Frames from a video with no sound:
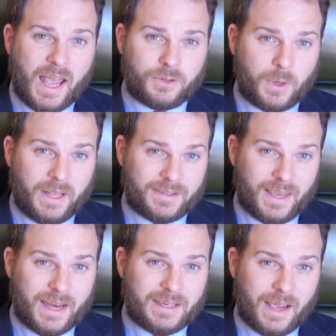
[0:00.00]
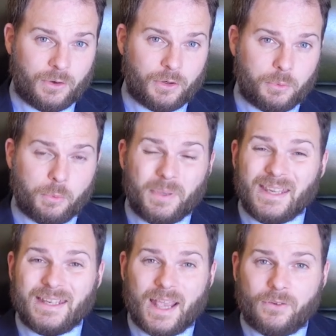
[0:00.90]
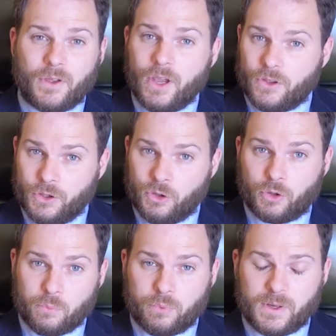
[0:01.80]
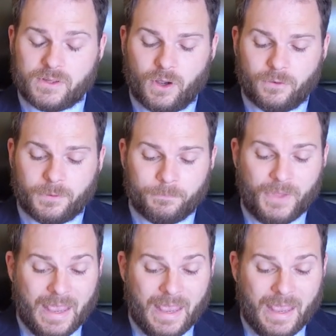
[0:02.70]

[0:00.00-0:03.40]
as well as a downloadable PDF that you can print off.